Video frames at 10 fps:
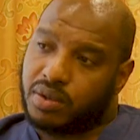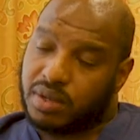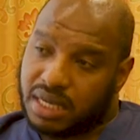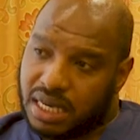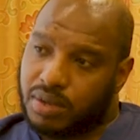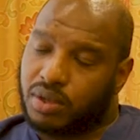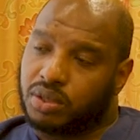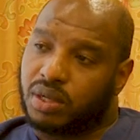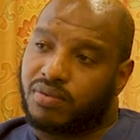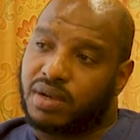you really
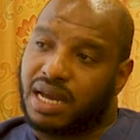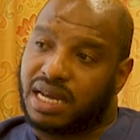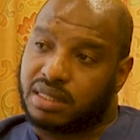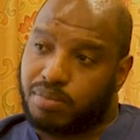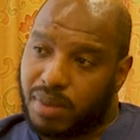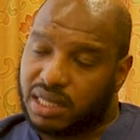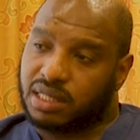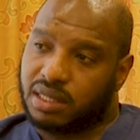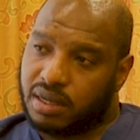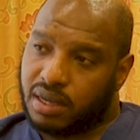want to avoid as
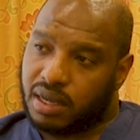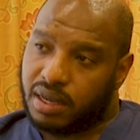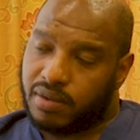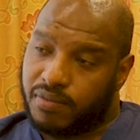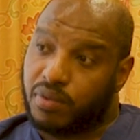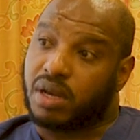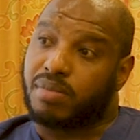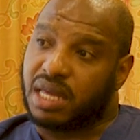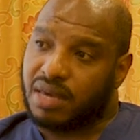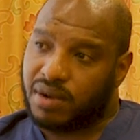much fluid
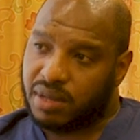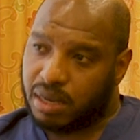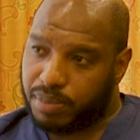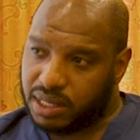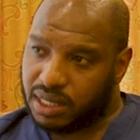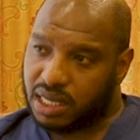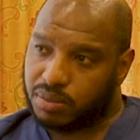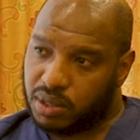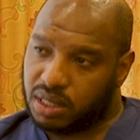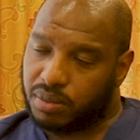being given to that patient as
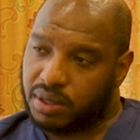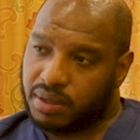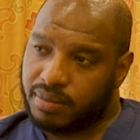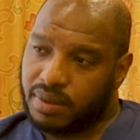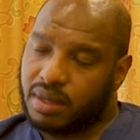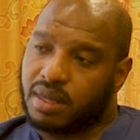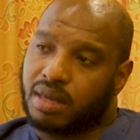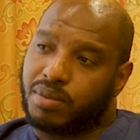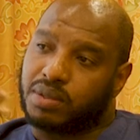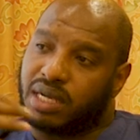possible,
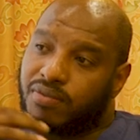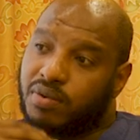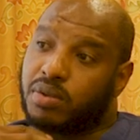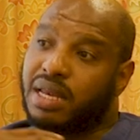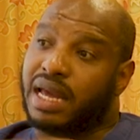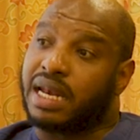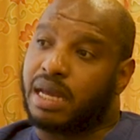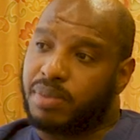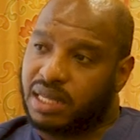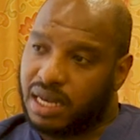because that fluid will end
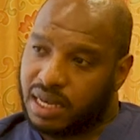up in the